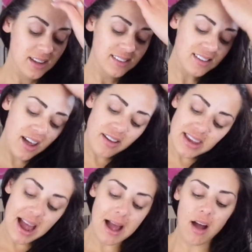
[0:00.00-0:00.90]
So
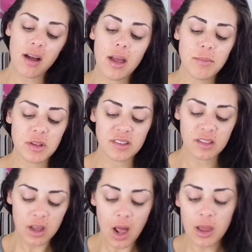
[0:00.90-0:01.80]
yeah, I'm using
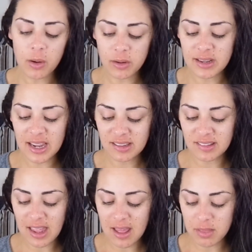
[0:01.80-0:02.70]
the Colour Goddess
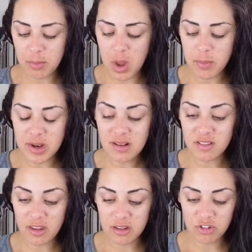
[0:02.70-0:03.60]
at the moment,
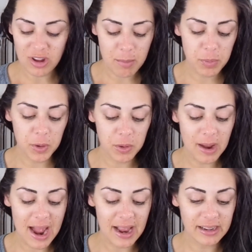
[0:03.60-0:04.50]
shampoo
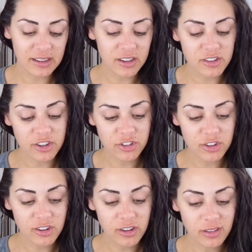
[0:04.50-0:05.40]
and
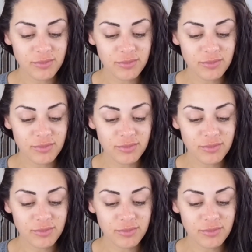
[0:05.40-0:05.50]
conditioner.